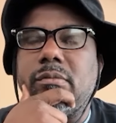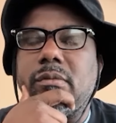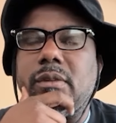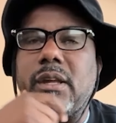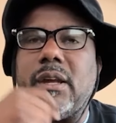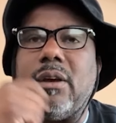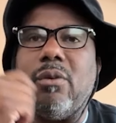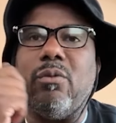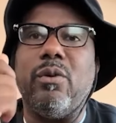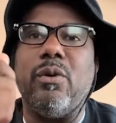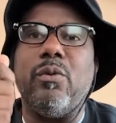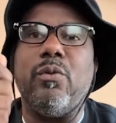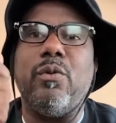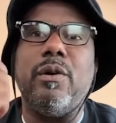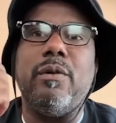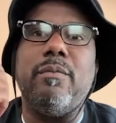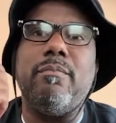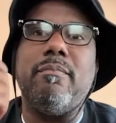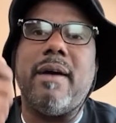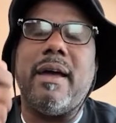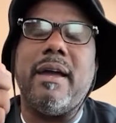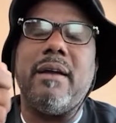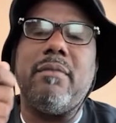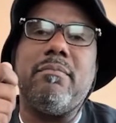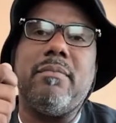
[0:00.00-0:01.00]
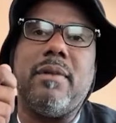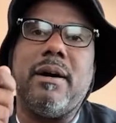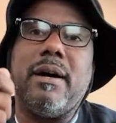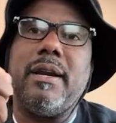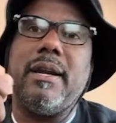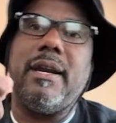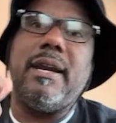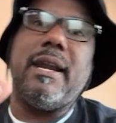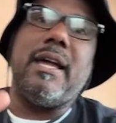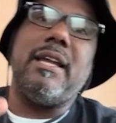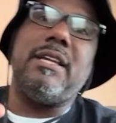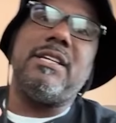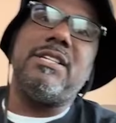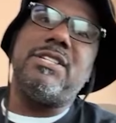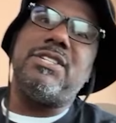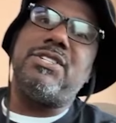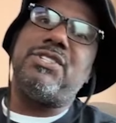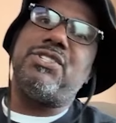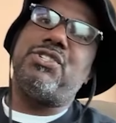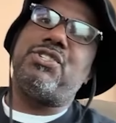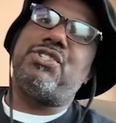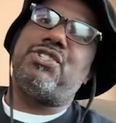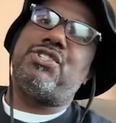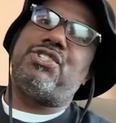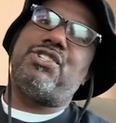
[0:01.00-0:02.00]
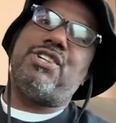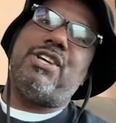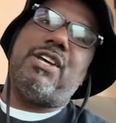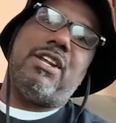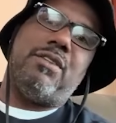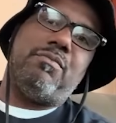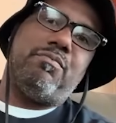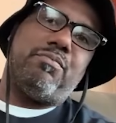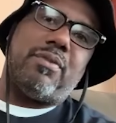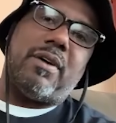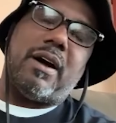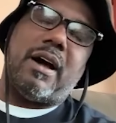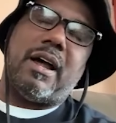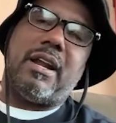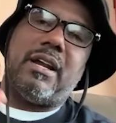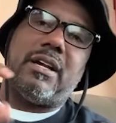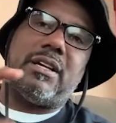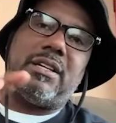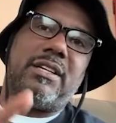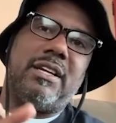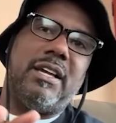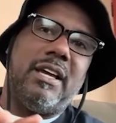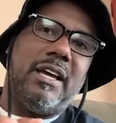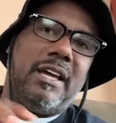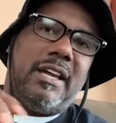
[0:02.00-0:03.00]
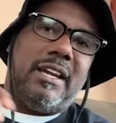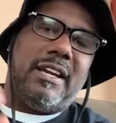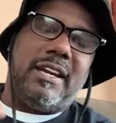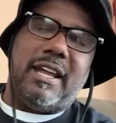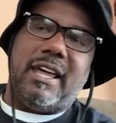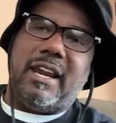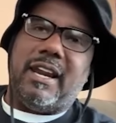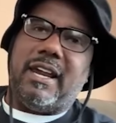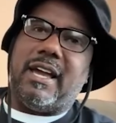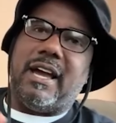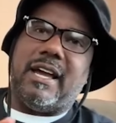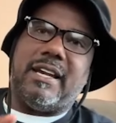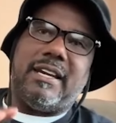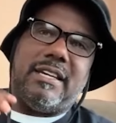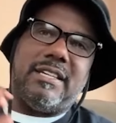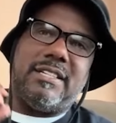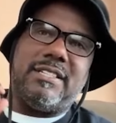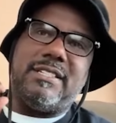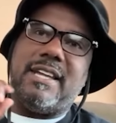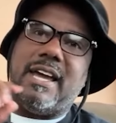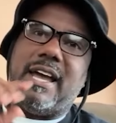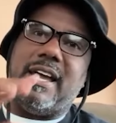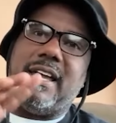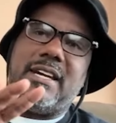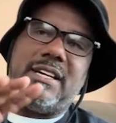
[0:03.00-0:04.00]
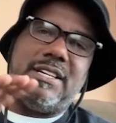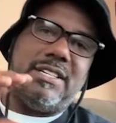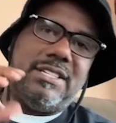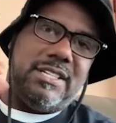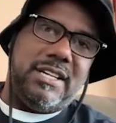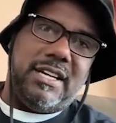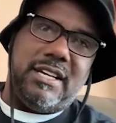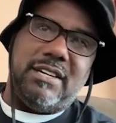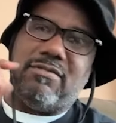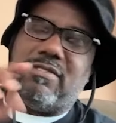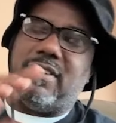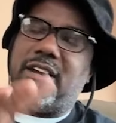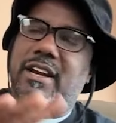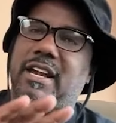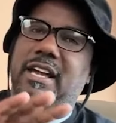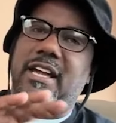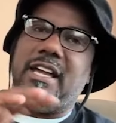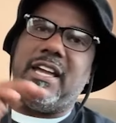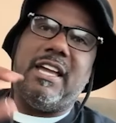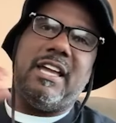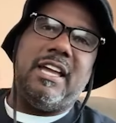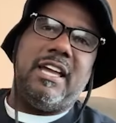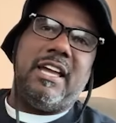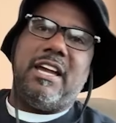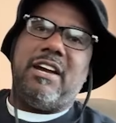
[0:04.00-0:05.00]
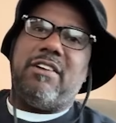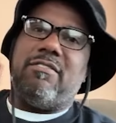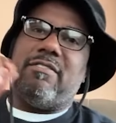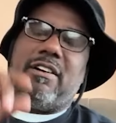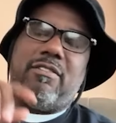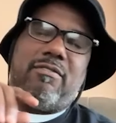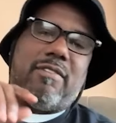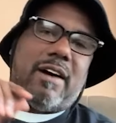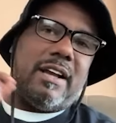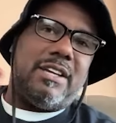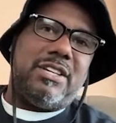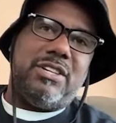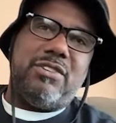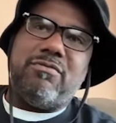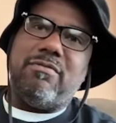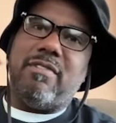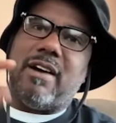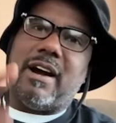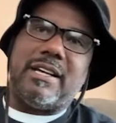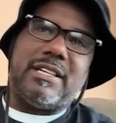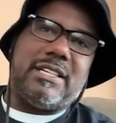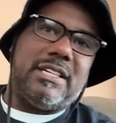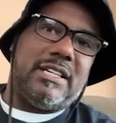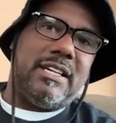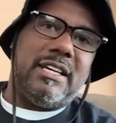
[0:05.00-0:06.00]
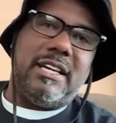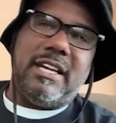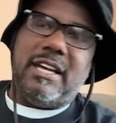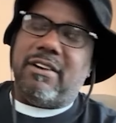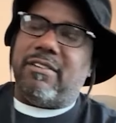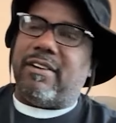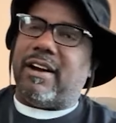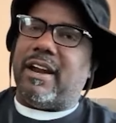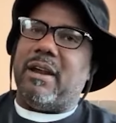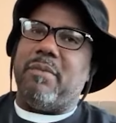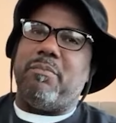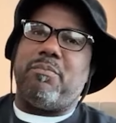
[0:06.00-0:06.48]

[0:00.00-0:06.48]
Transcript: And when we make money, they send products. Now they got this data shit where they, well, why you watching, why they